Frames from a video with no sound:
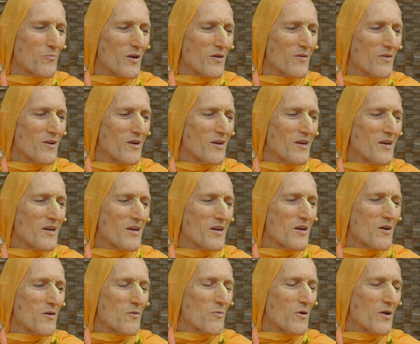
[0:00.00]
We,
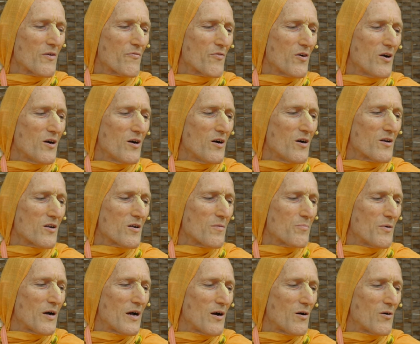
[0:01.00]
we've heard
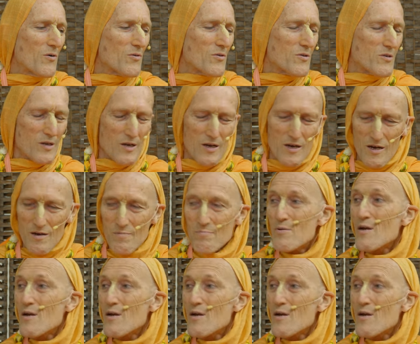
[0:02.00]
about uh,